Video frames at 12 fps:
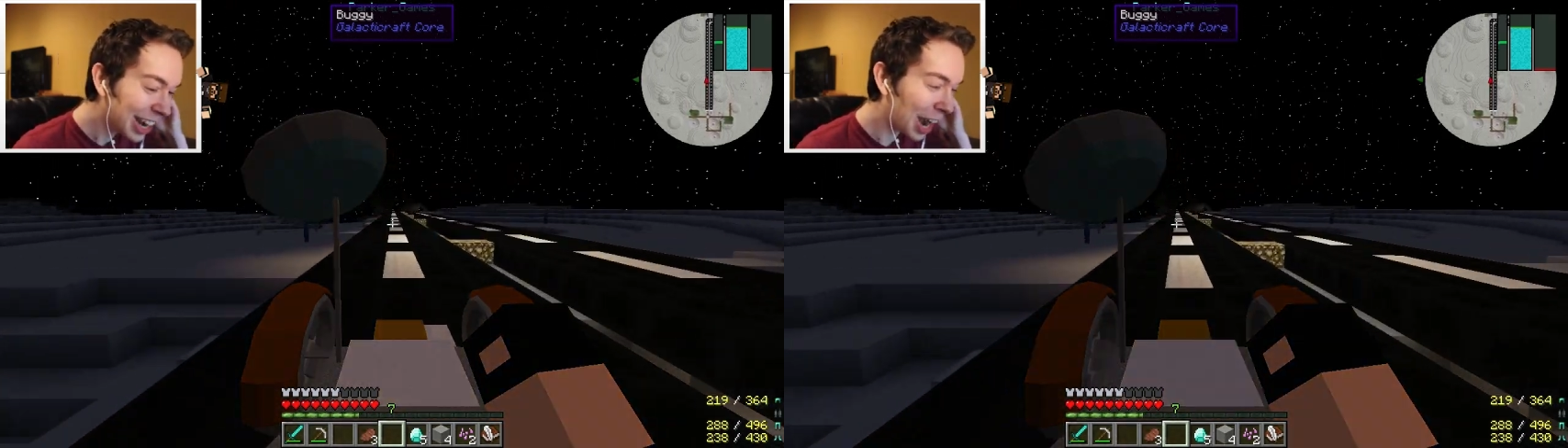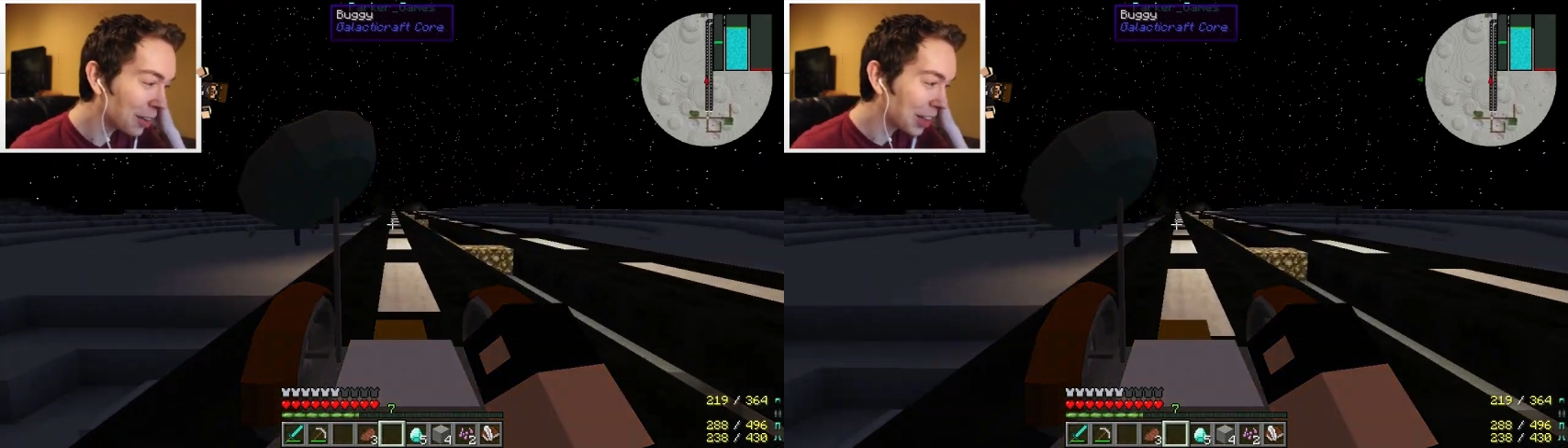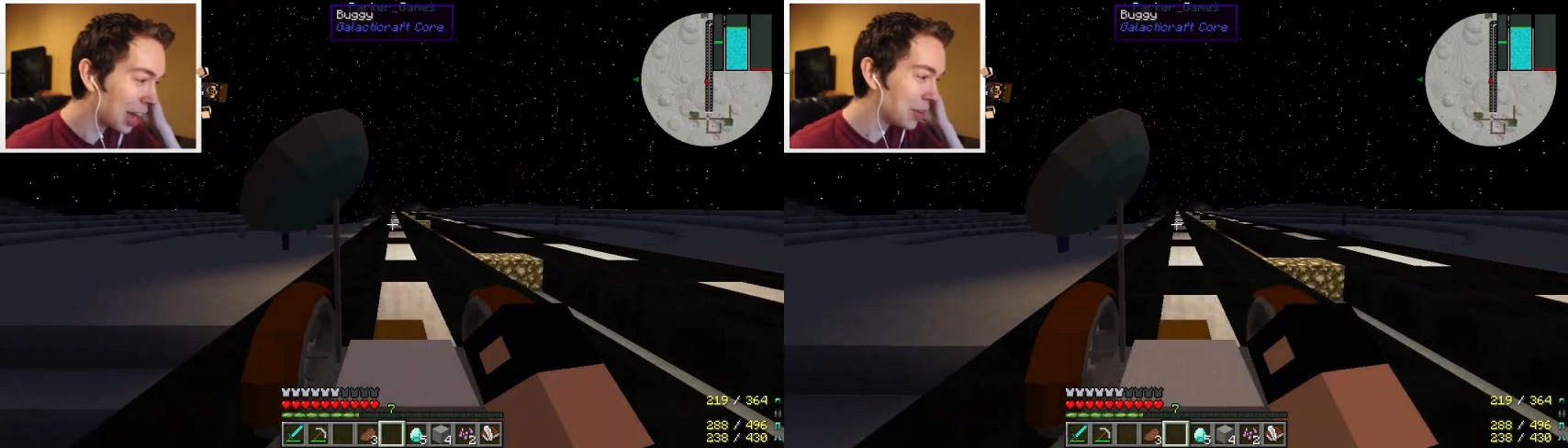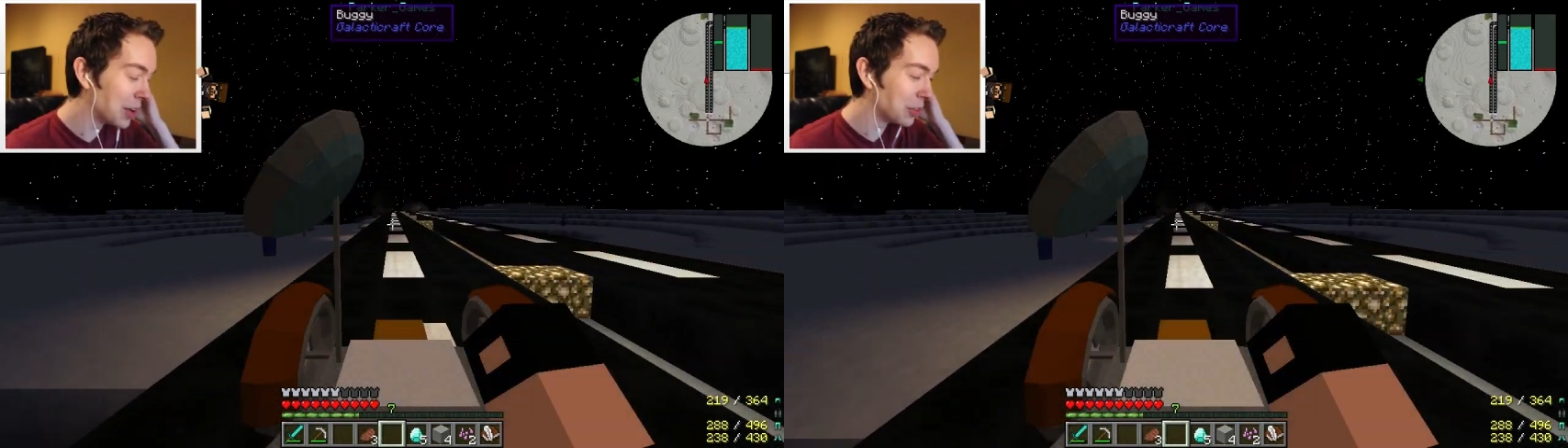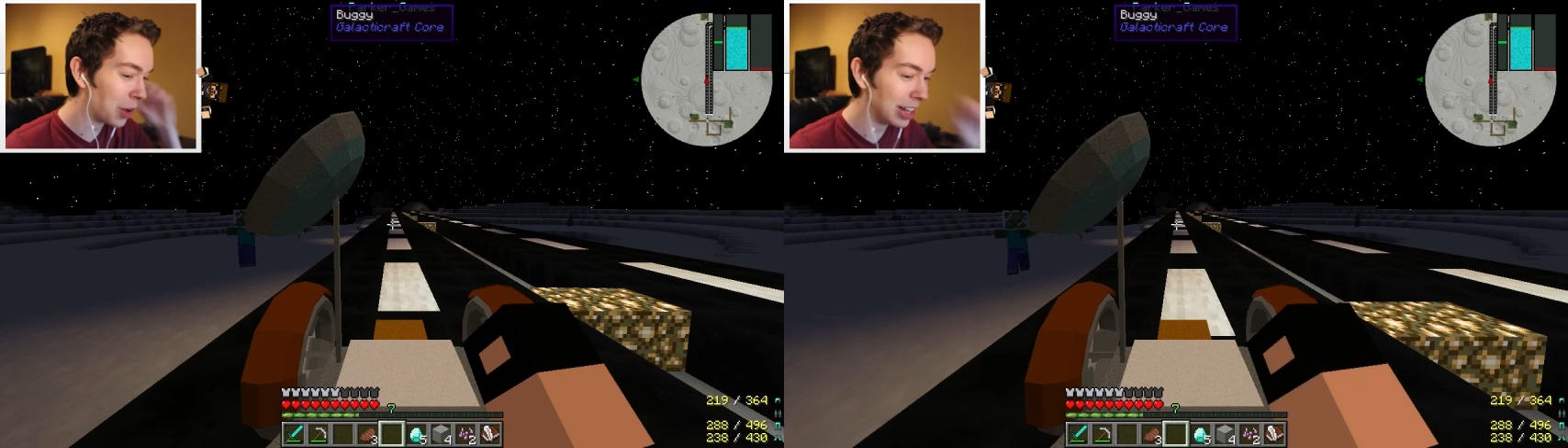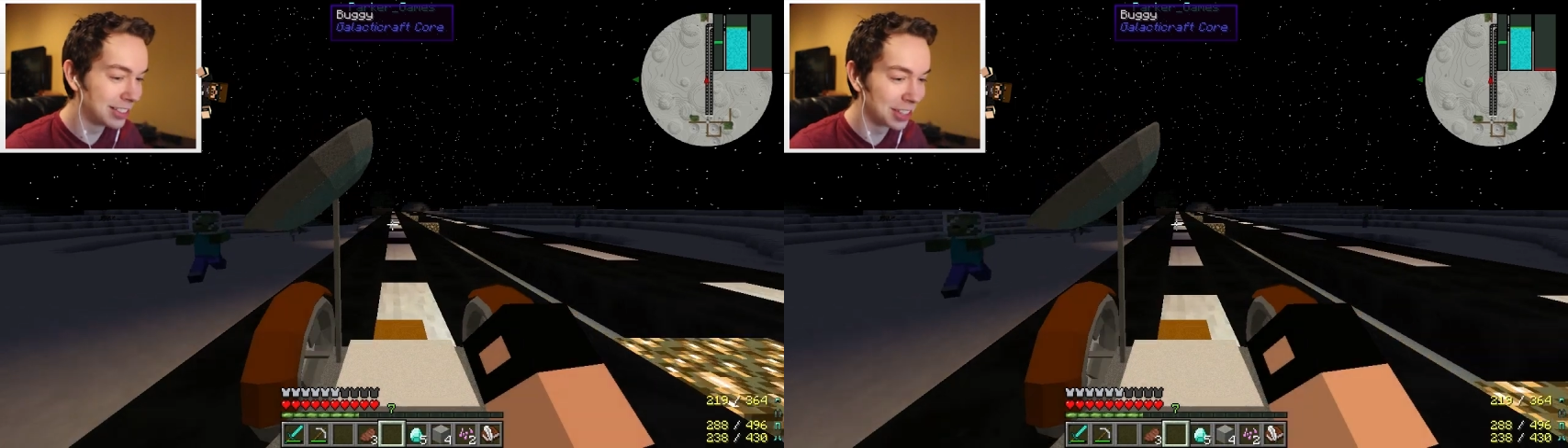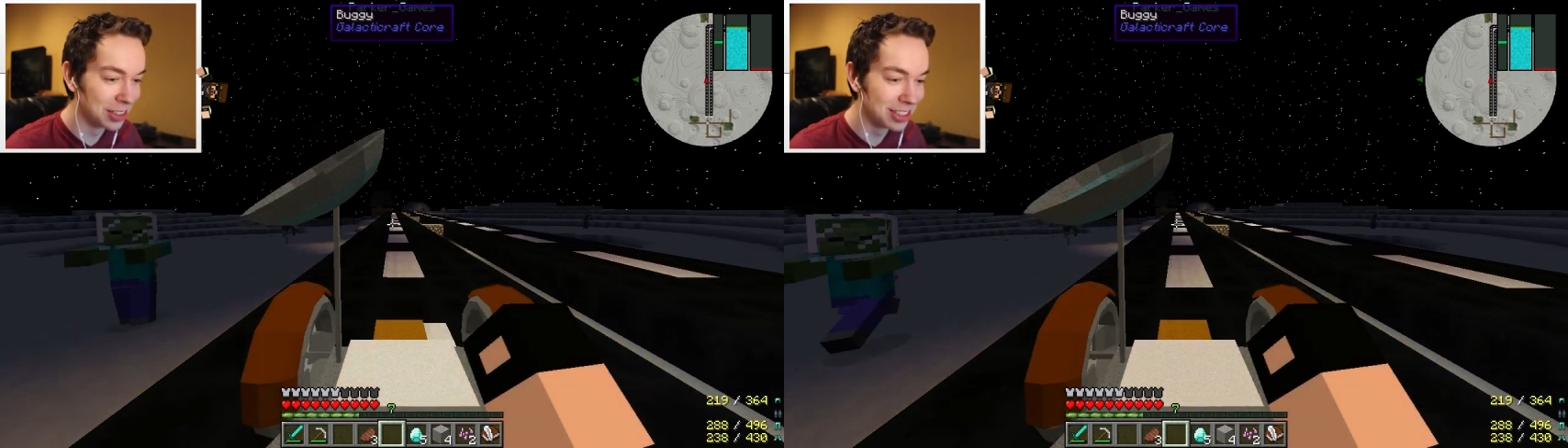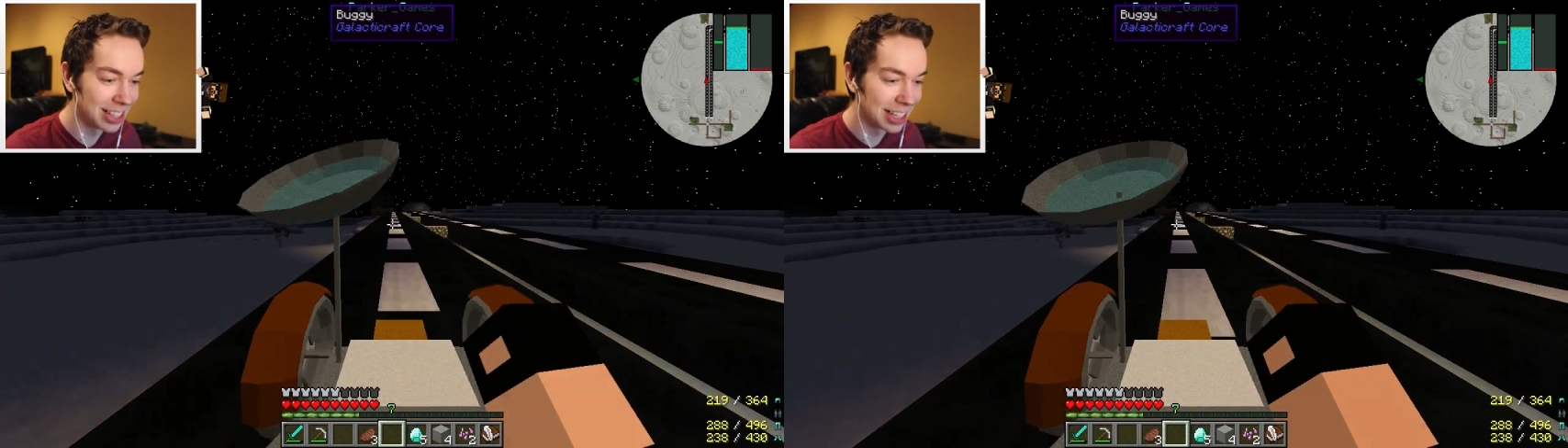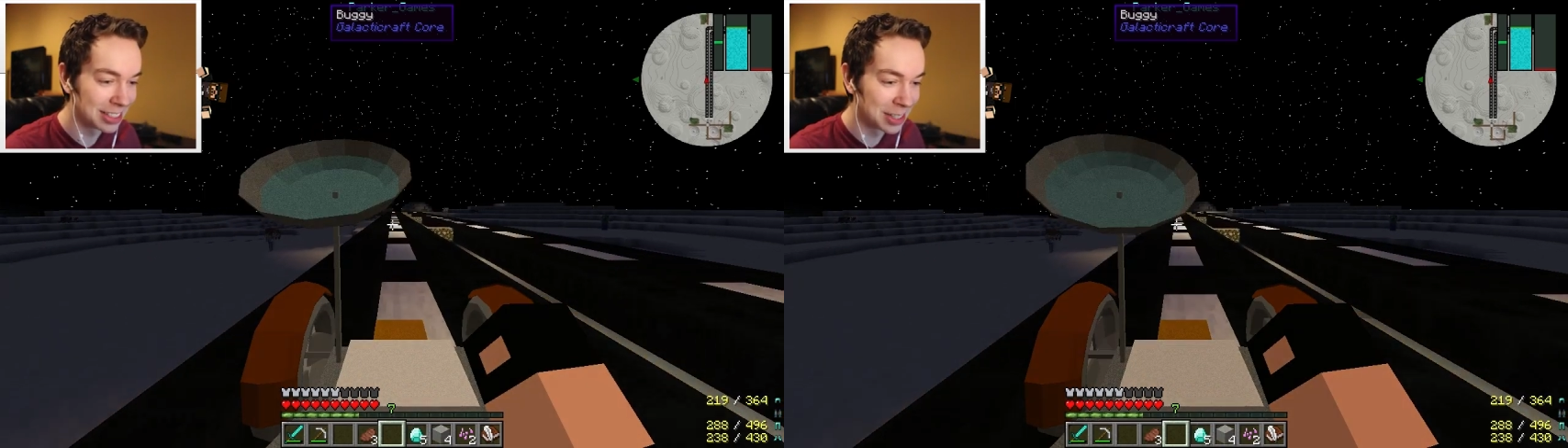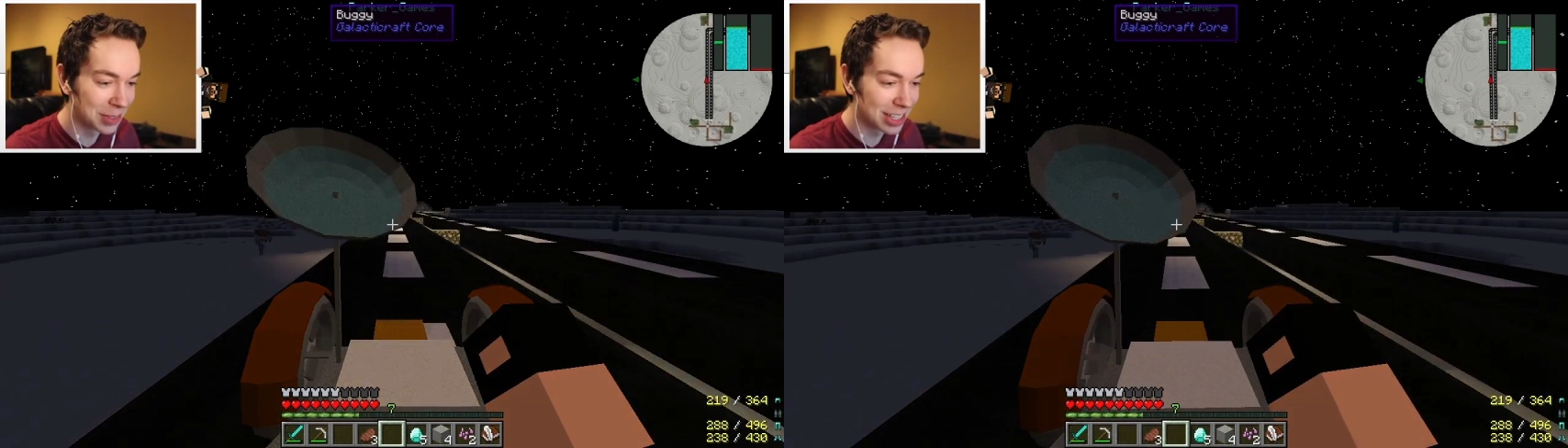I'm glad we have a redstone system